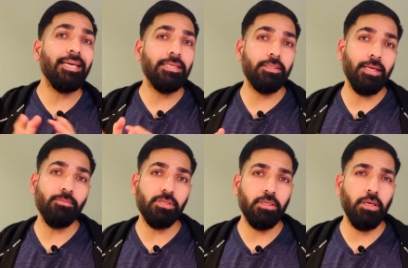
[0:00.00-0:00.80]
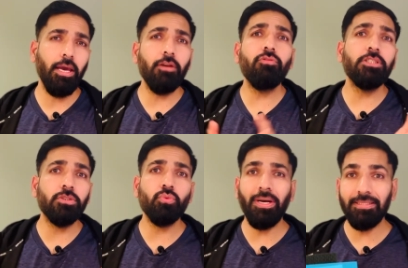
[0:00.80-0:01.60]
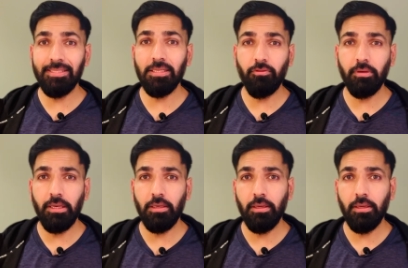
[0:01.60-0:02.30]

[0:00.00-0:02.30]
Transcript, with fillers: 8 times a day and which is quite significant.